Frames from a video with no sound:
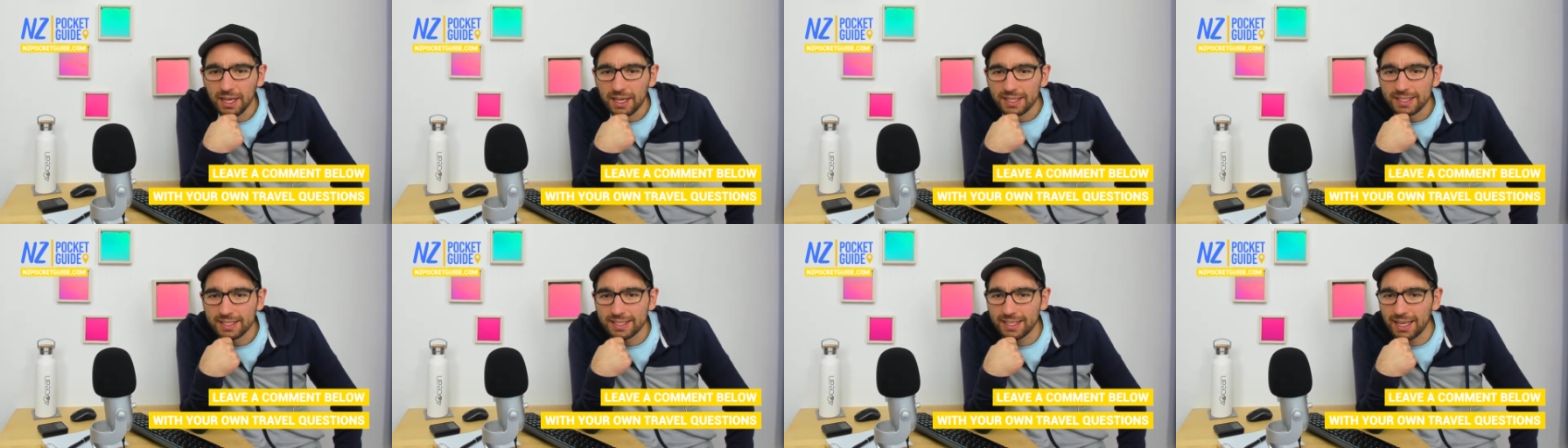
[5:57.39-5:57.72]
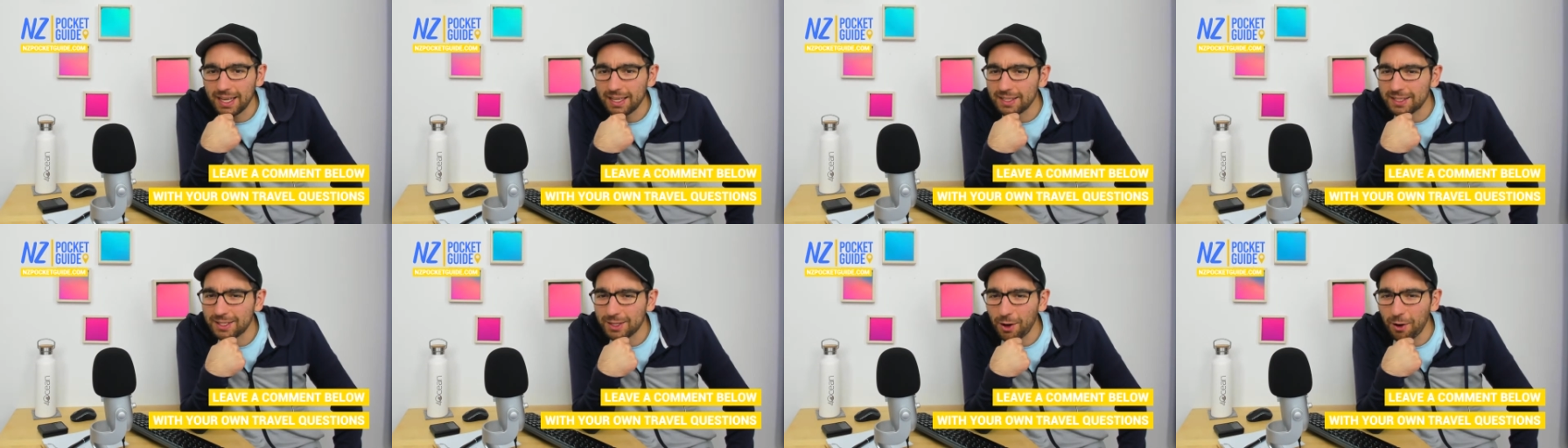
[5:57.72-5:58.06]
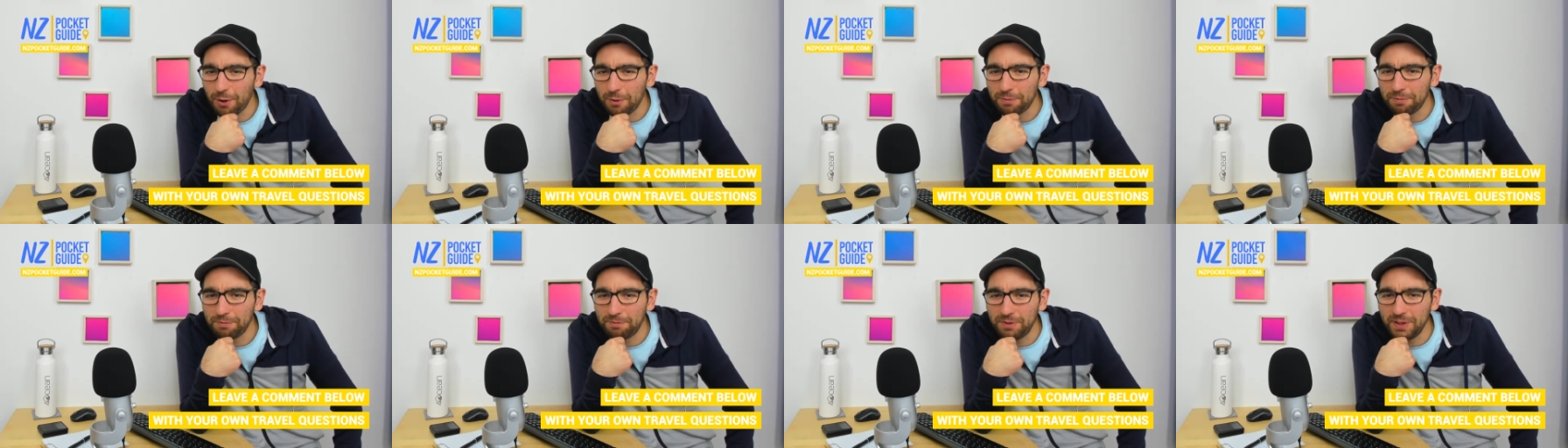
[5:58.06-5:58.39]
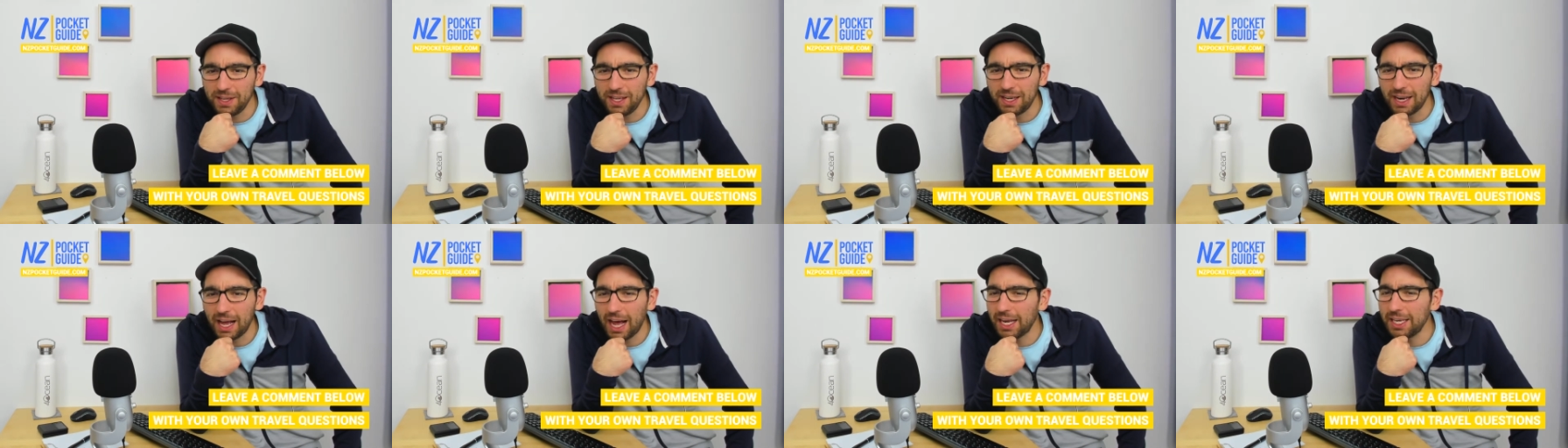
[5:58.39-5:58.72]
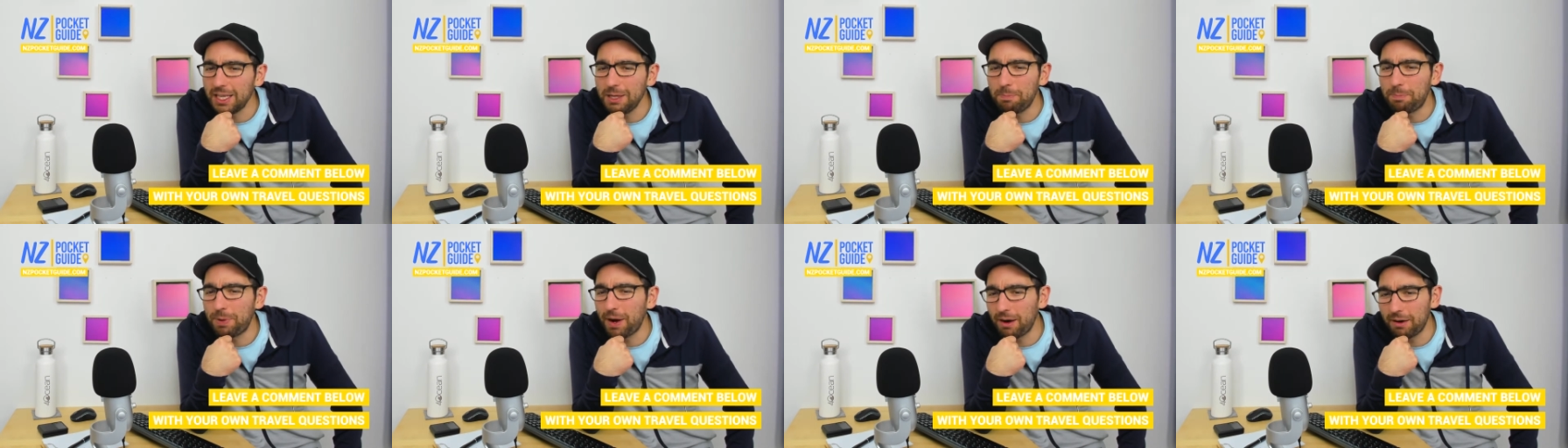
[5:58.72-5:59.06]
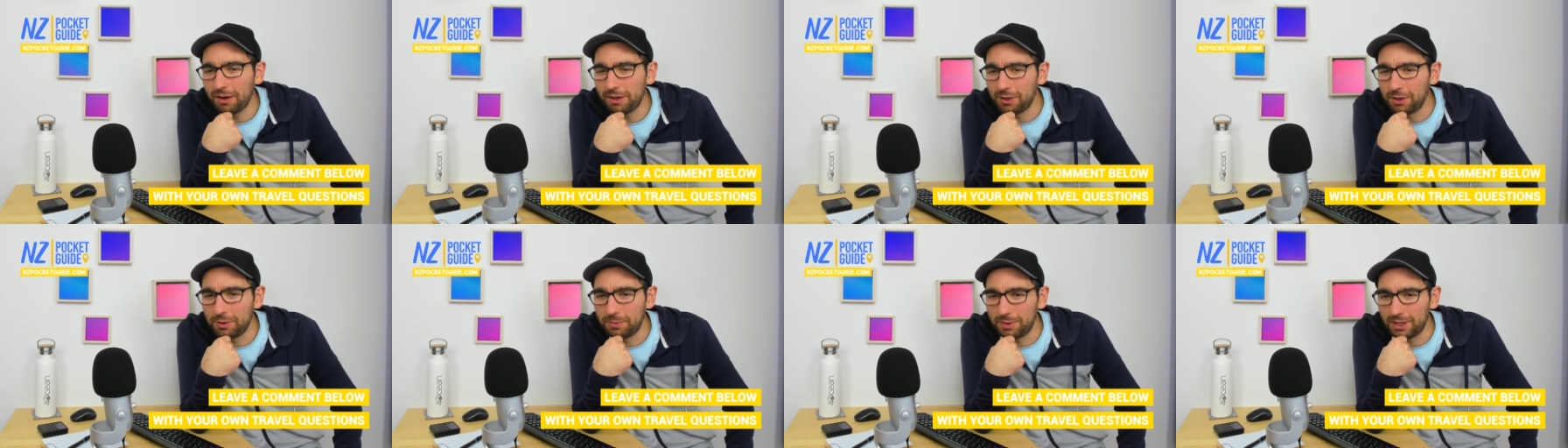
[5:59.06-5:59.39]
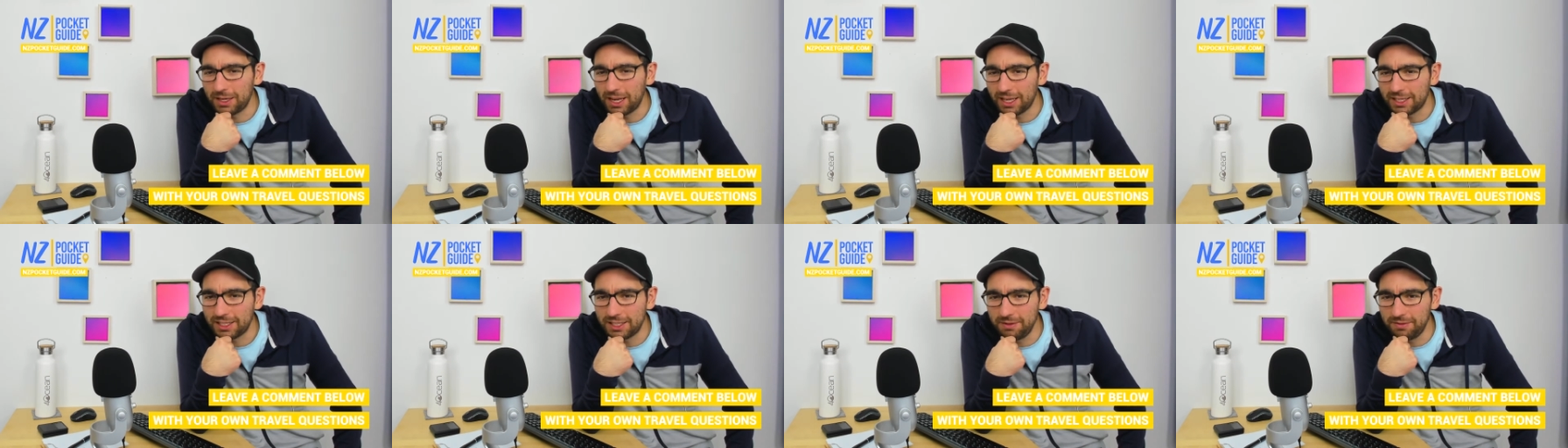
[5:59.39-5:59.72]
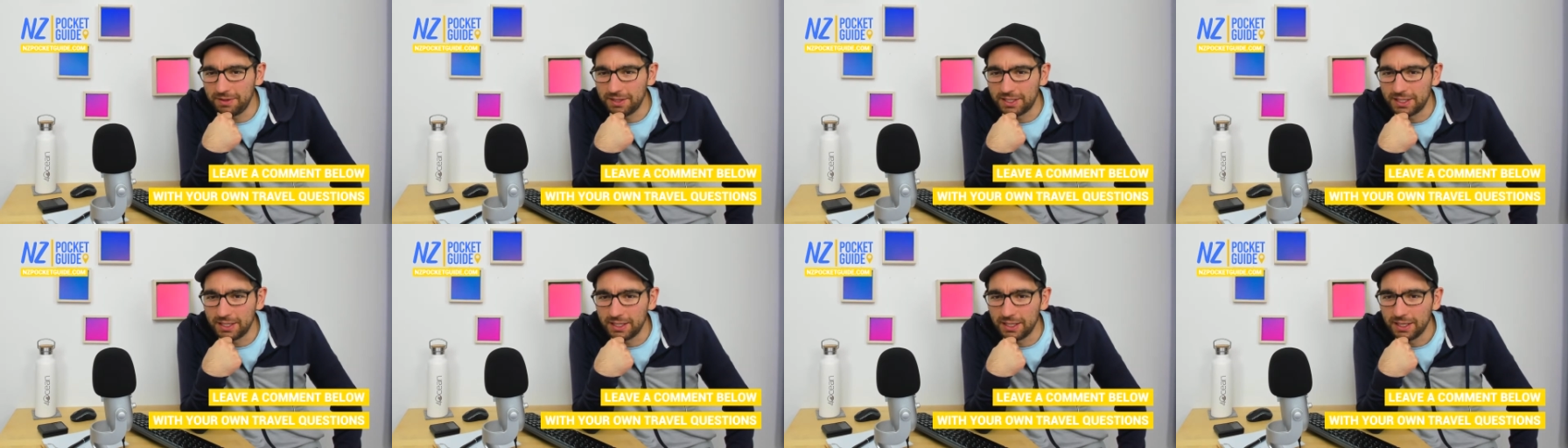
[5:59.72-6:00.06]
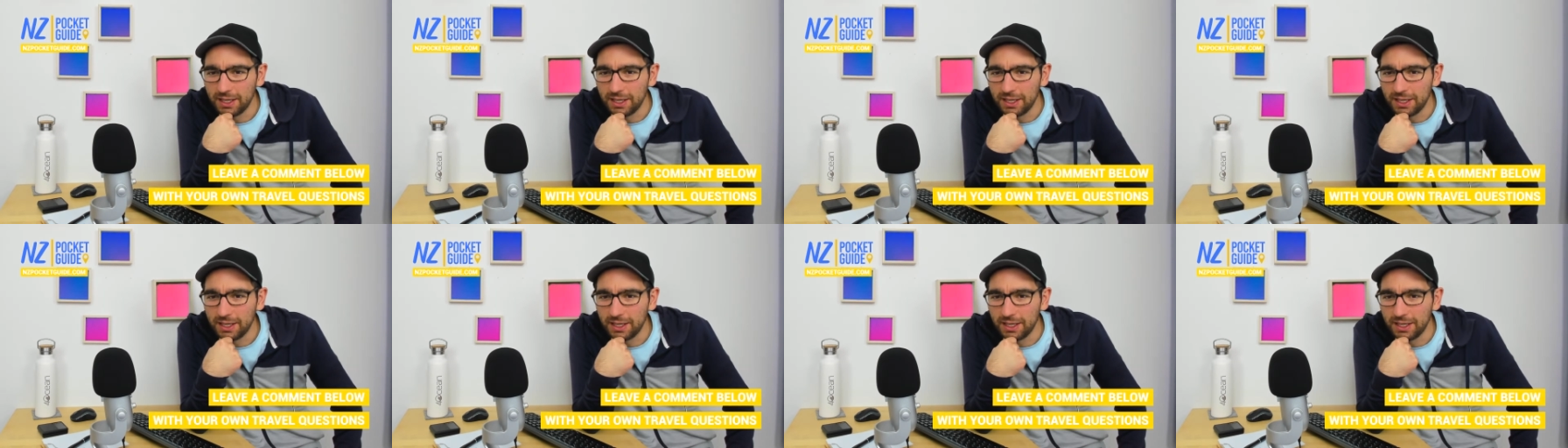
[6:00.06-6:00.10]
sense or feel any paranormal activity.